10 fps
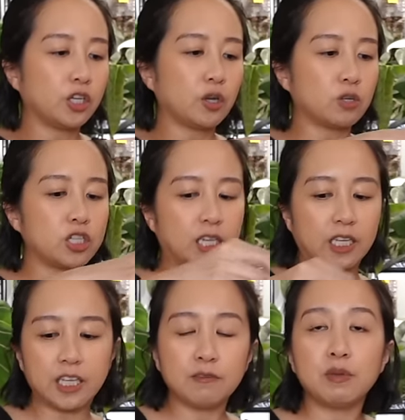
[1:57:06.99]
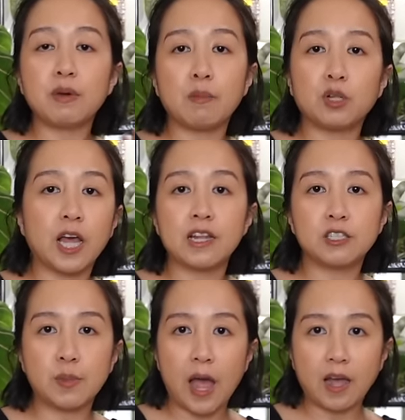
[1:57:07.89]
You know, she's like, give me my
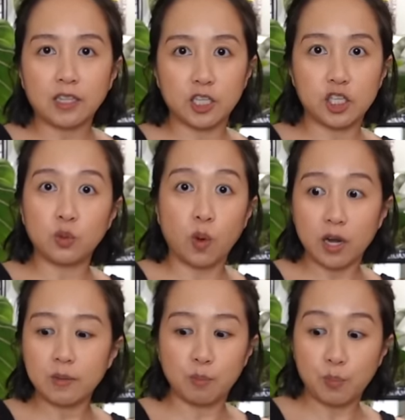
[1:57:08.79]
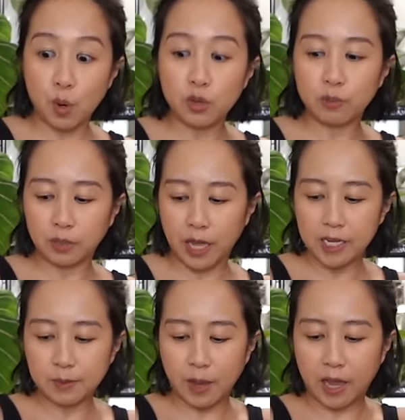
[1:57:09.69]
plants back. Like, she wanted both
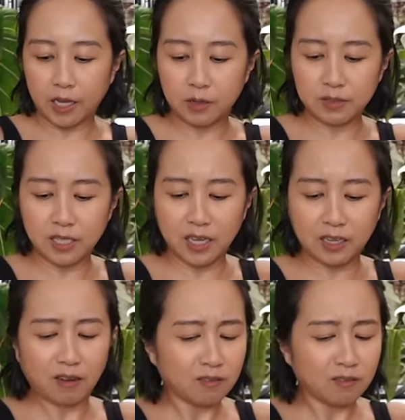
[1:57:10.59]
plants back. And I was like,